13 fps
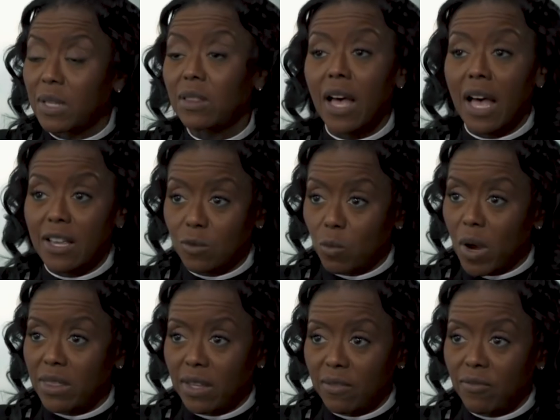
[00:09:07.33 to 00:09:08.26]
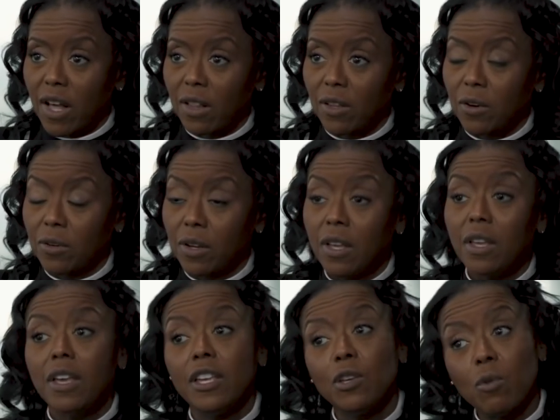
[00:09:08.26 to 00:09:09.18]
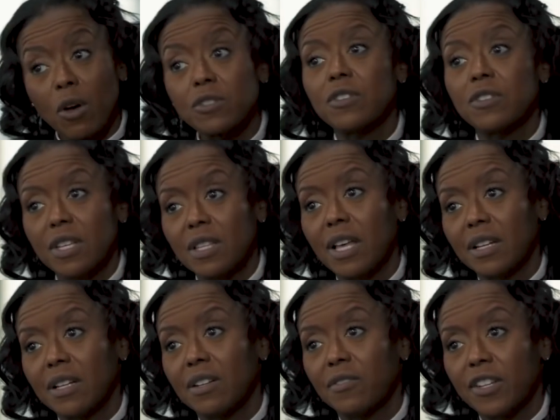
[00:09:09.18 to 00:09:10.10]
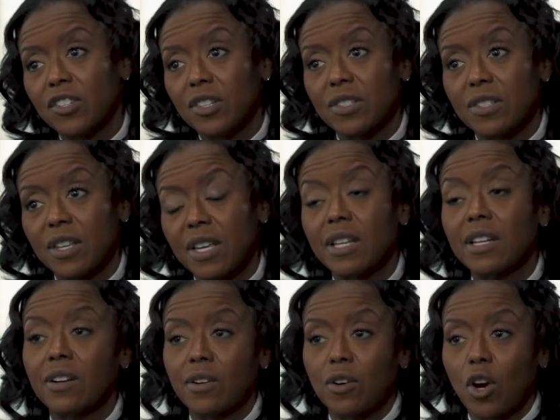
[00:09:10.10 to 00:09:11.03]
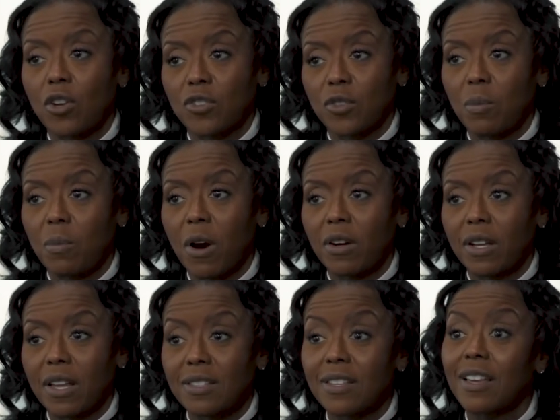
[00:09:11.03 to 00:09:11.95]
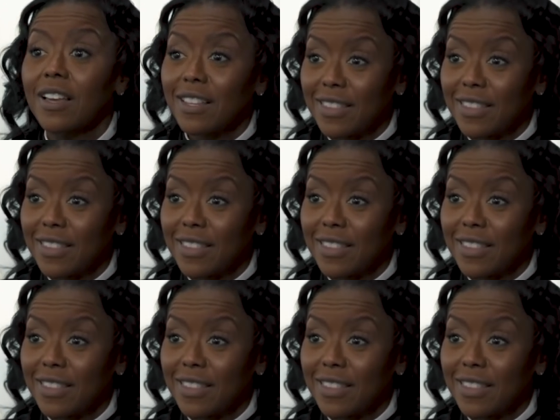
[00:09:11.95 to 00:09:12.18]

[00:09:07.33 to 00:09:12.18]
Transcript: to be less widely followed. You also see that inefficiency in international markets.